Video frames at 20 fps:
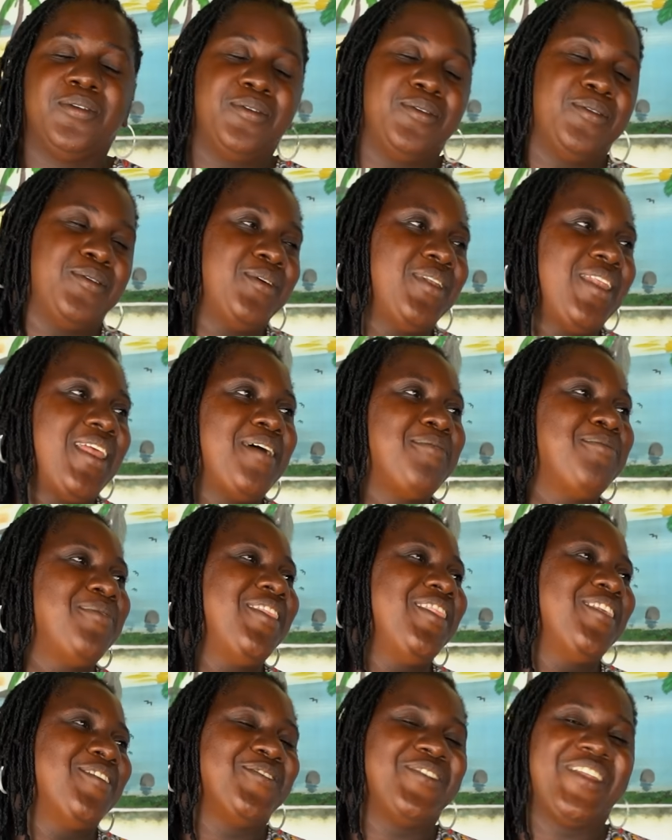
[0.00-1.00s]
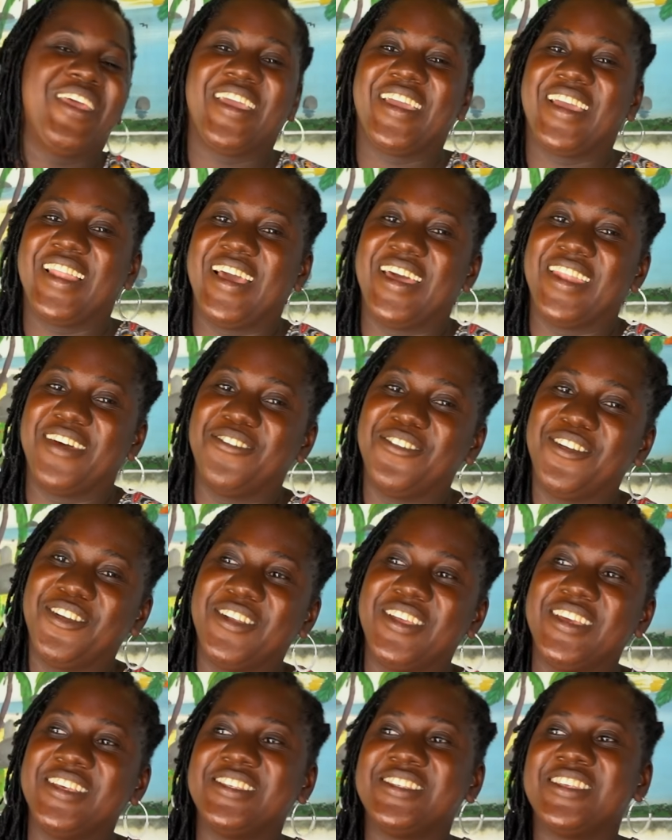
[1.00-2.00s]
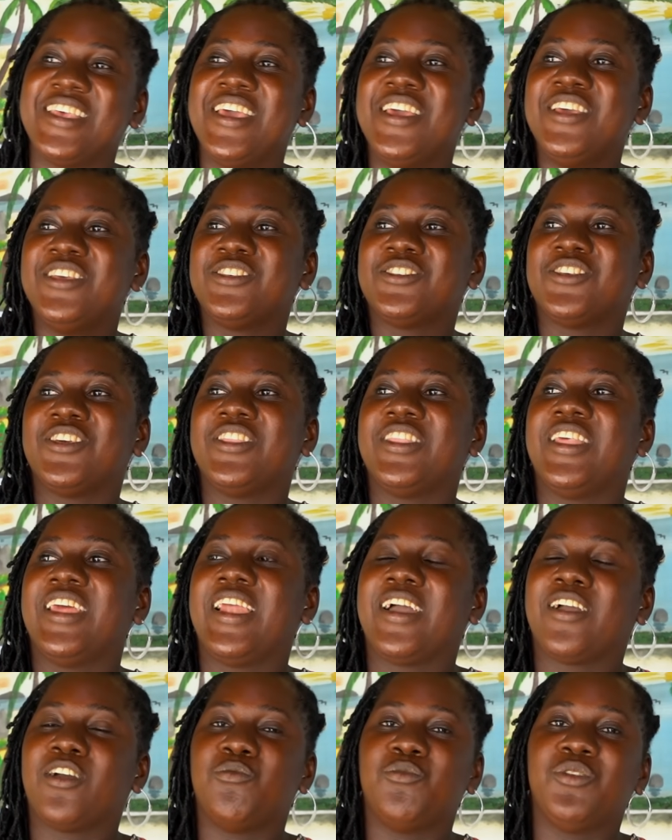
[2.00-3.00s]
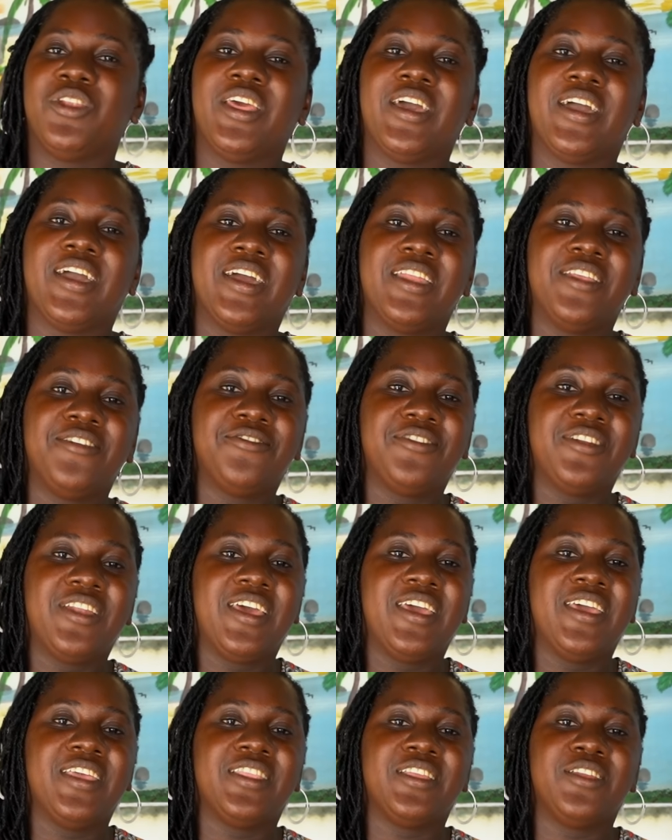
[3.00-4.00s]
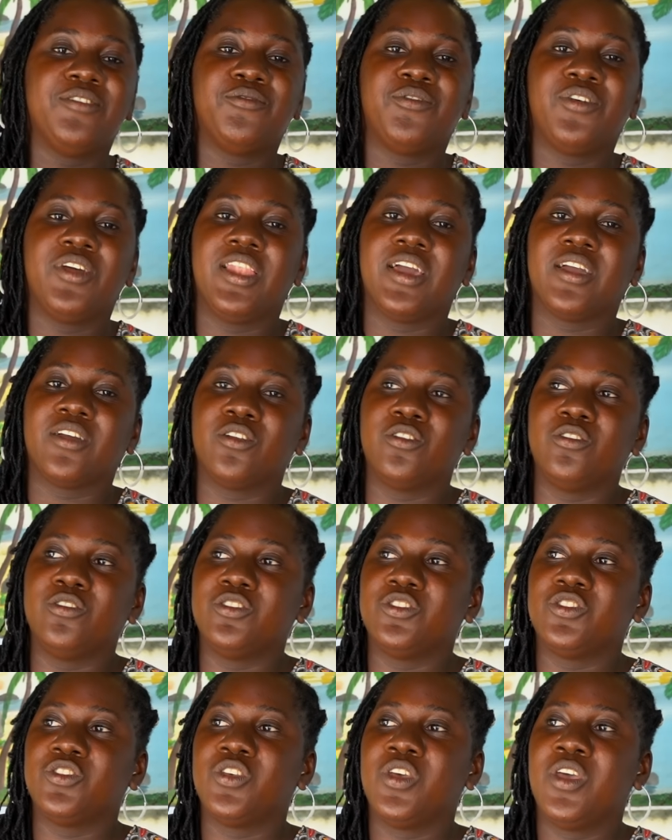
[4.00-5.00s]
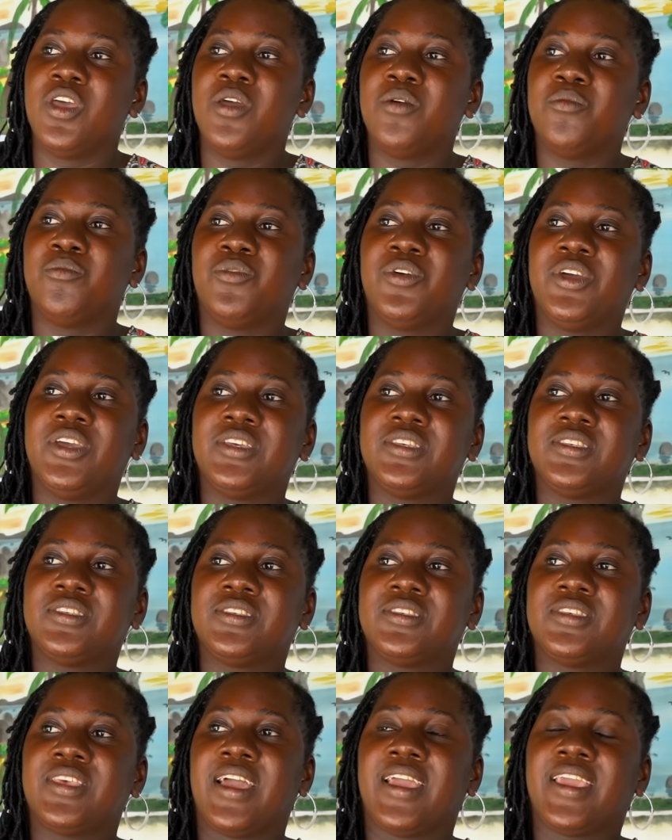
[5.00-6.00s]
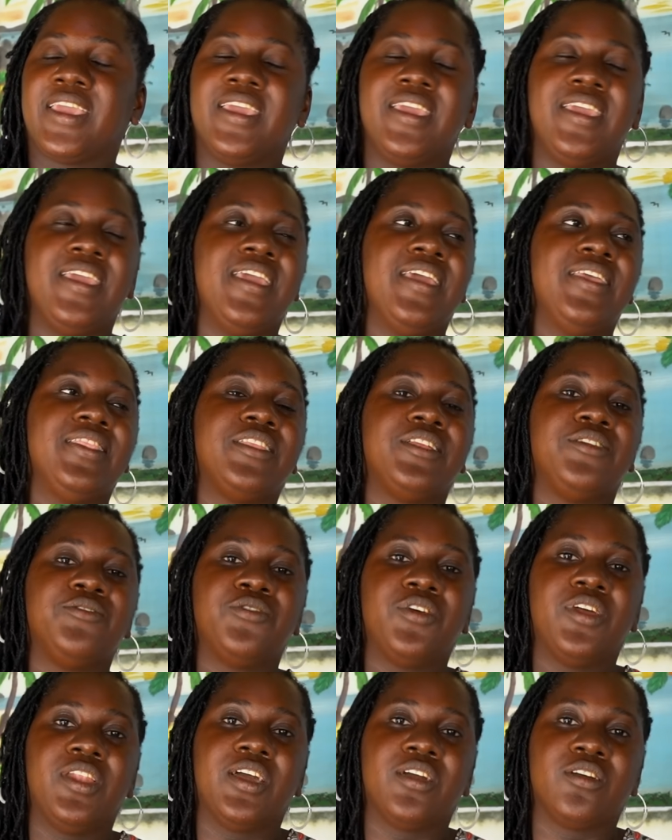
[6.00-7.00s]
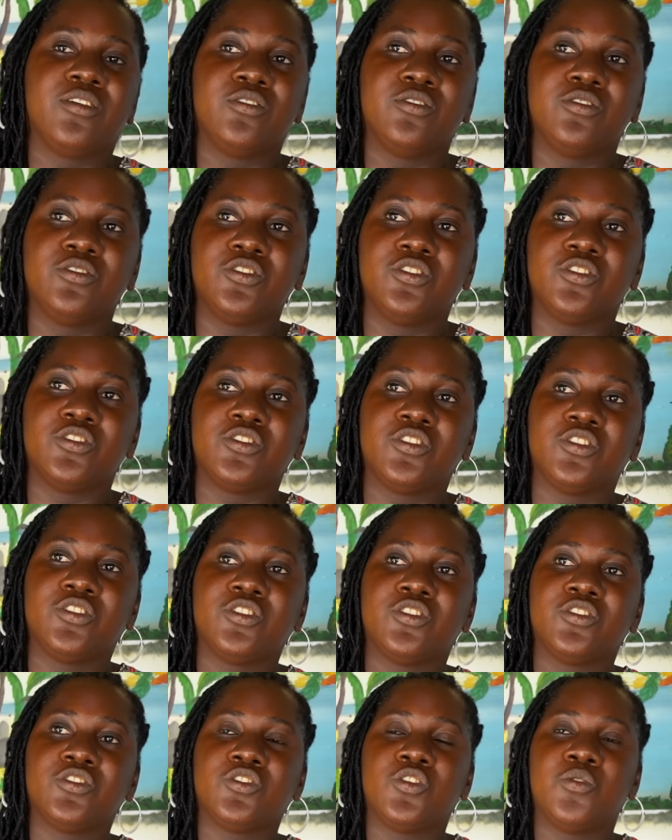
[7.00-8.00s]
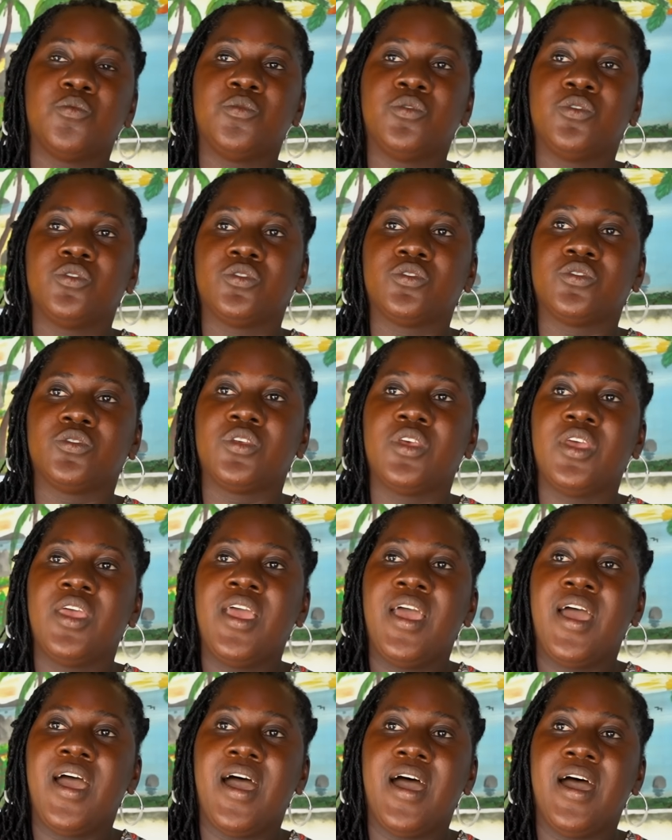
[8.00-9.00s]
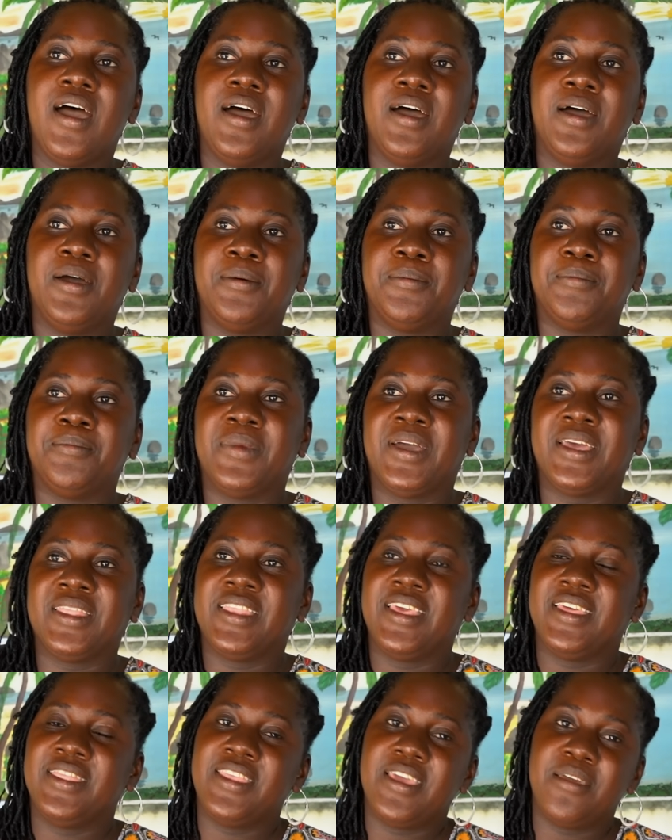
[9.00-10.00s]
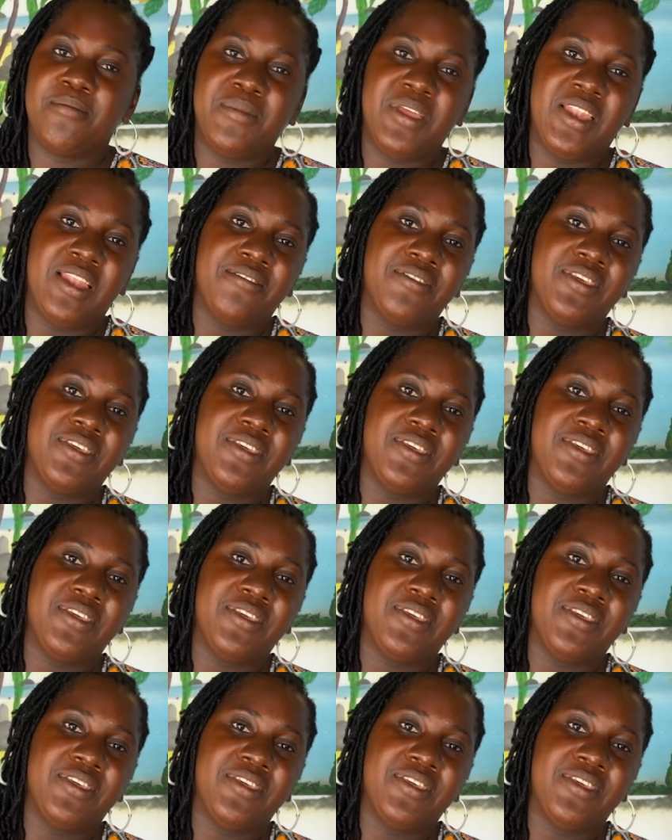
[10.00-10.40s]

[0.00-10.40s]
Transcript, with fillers: Hola, mi nombre es Clara Flores. Soy de la comunidad Garifuna de Triomphe de la Cruz. These people from the government, without consulting, without asking, they took over the land without the